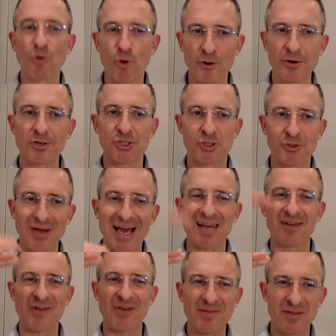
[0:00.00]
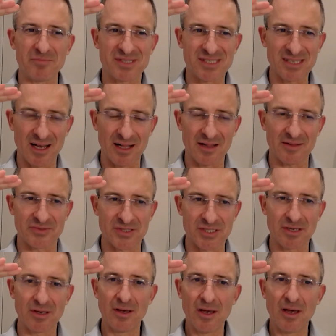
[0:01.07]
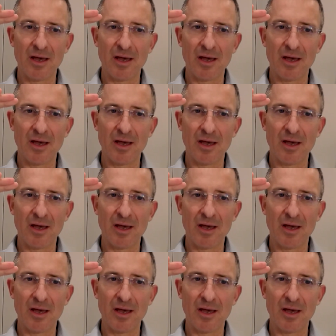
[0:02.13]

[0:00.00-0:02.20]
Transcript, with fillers: in order to elevate themselves,